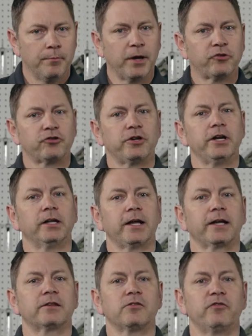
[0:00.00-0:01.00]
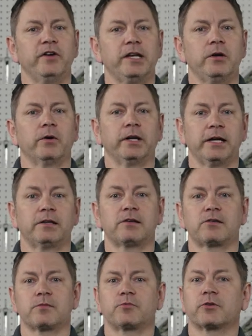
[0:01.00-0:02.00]
Make sure you like this video and hit
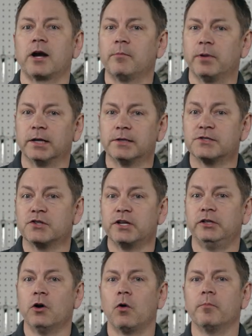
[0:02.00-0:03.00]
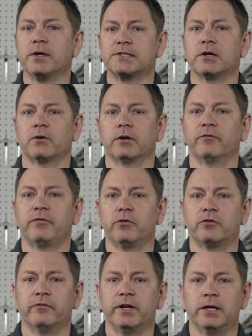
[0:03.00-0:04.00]
the subscribe button so you don't miss out on
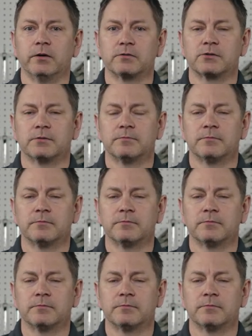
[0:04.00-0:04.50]
future videos.